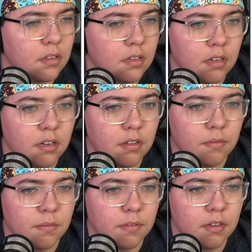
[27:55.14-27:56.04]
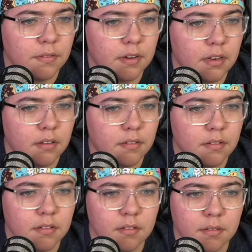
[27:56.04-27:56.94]
I know, we're not ready.
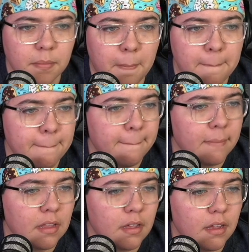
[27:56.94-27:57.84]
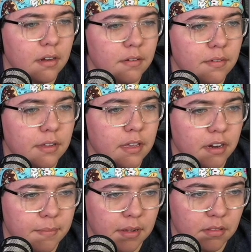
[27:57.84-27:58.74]
I don't really care
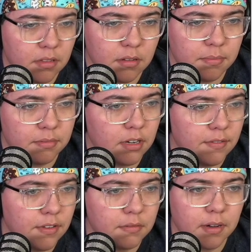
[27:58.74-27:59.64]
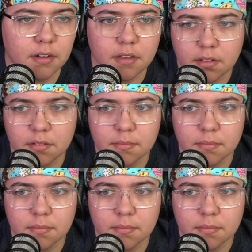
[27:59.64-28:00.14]
about the preview right now.